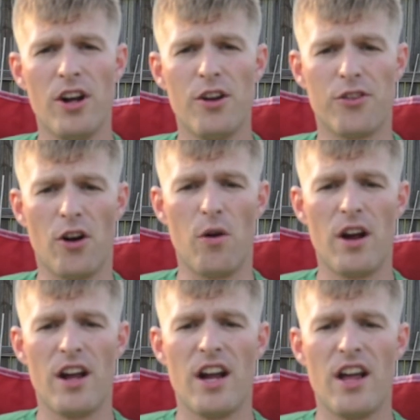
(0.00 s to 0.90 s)
So
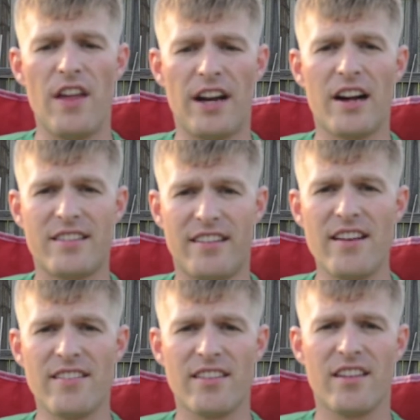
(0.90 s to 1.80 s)
they got
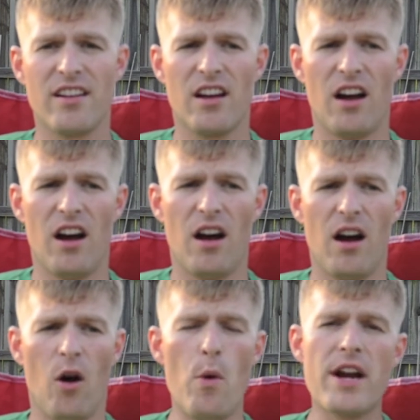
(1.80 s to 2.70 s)
sent
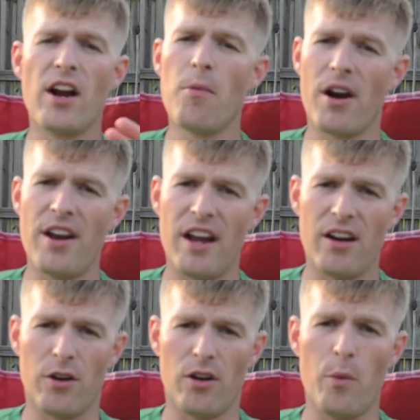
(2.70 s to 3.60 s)
a week ago
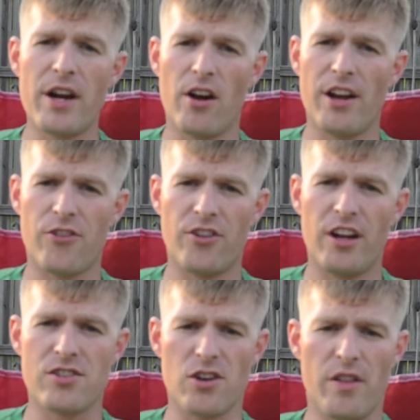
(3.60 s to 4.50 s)
yesterday.
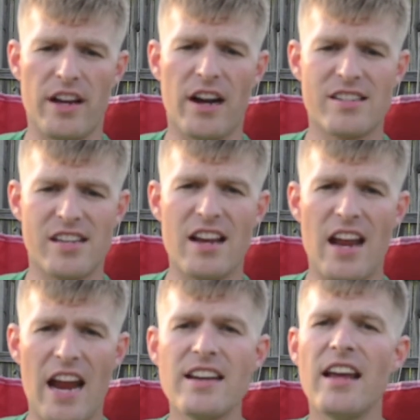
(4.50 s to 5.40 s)
So they got sent
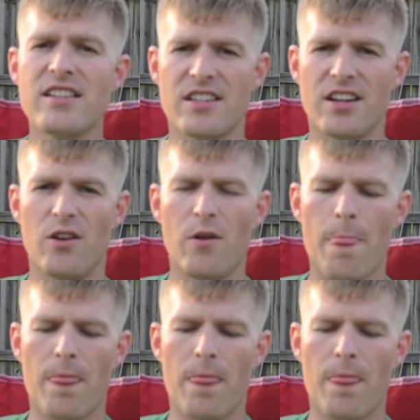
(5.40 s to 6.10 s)
8 days ago.